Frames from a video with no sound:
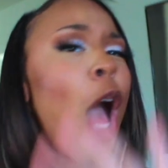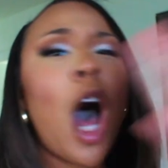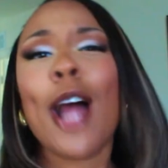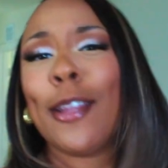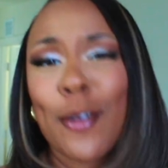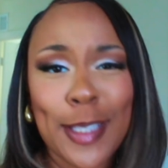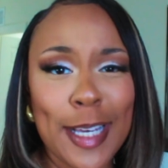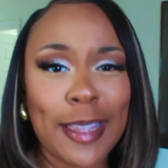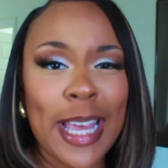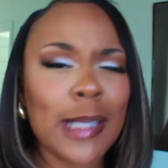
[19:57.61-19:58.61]
All of those
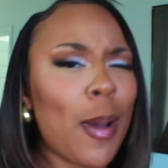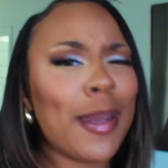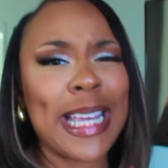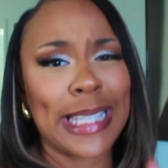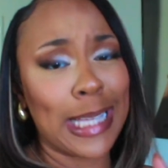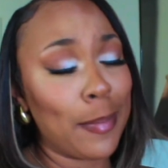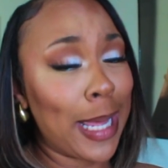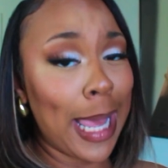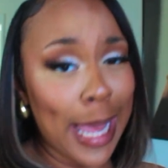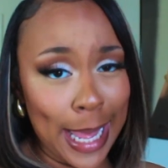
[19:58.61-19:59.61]
good things. Probably get something to